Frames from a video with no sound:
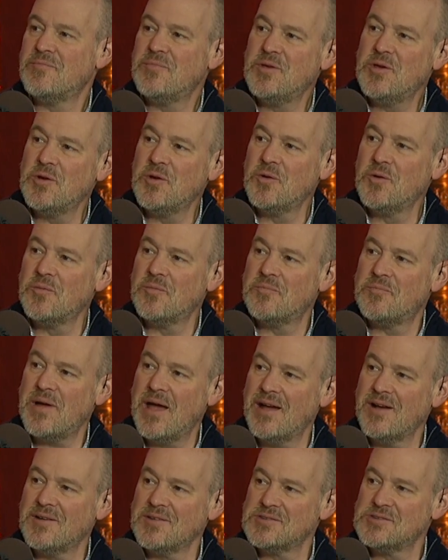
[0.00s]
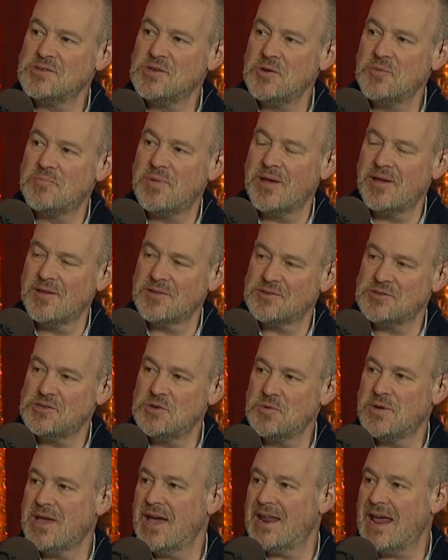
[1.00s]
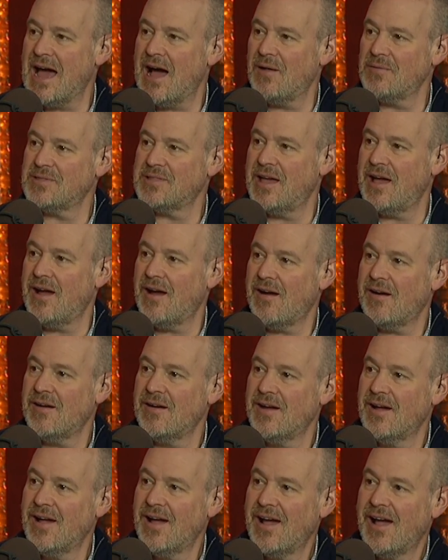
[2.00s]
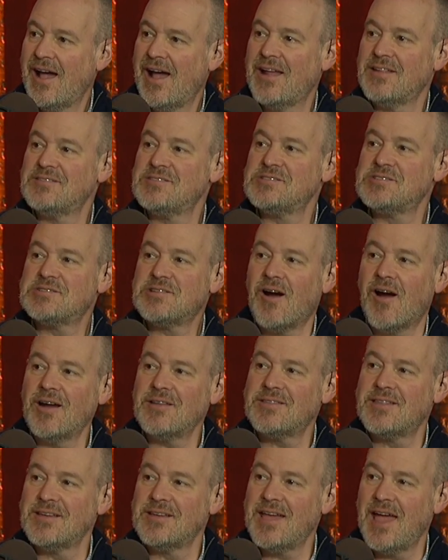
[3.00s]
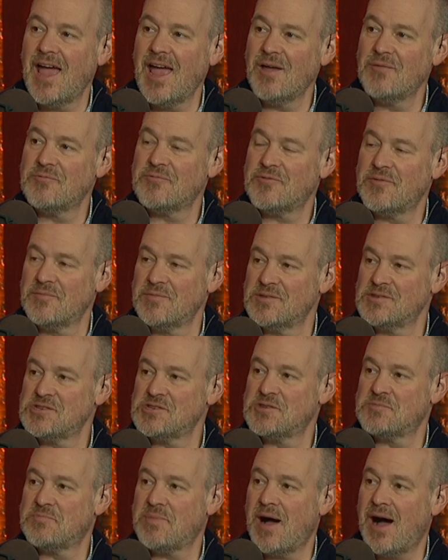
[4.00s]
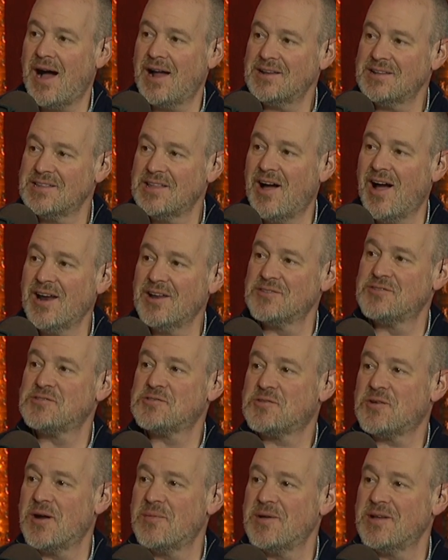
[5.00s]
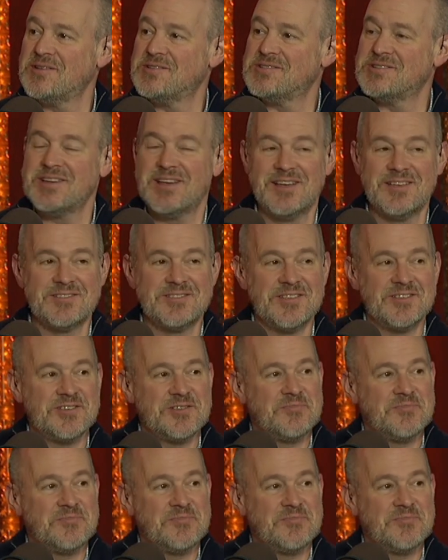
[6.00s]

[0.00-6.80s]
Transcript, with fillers: you Bengals, you Bills, you get out there and start the game from the spot. Line of scrimmage is the